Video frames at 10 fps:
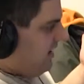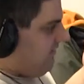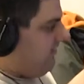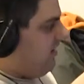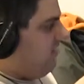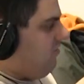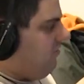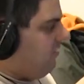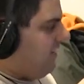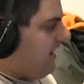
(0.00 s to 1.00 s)
if
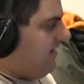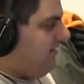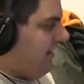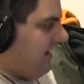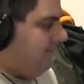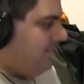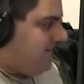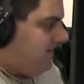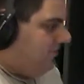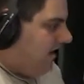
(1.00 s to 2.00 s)
you let a team
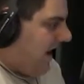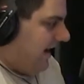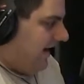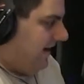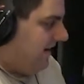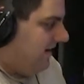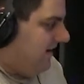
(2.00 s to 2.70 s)
shoot on you,